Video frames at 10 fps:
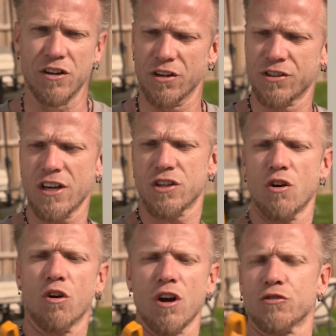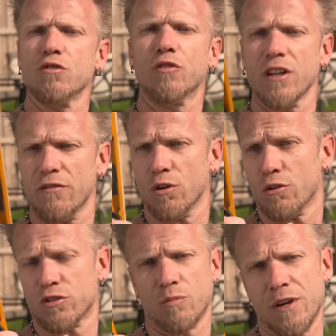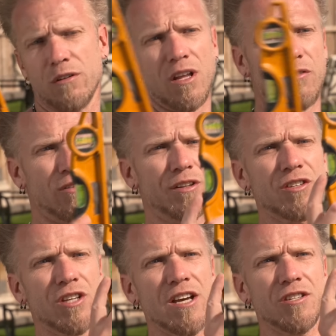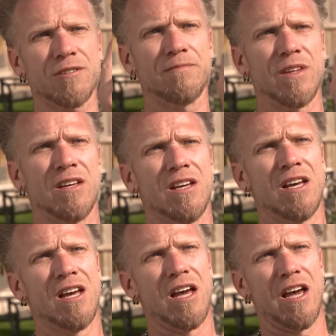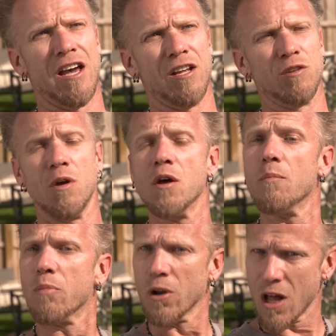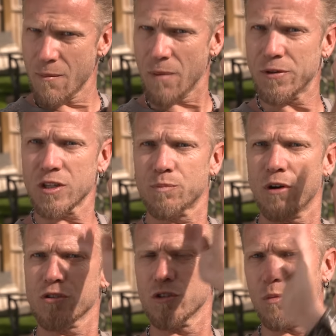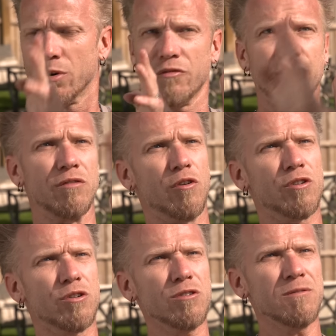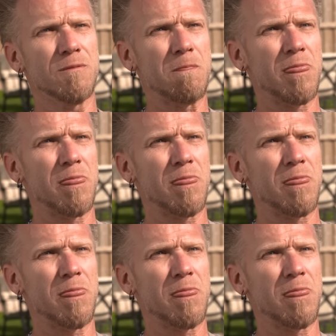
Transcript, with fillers: you're gonna take your 2-foot level, or a torpedo level in this case, and plumb up these posts so they're perfectly vertical.